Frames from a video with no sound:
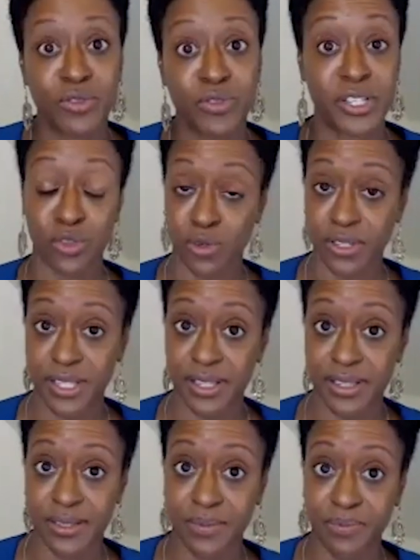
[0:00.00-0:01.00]

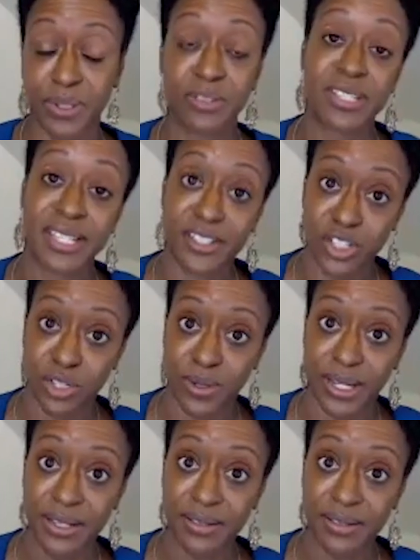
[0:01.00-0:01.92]
resources built into it?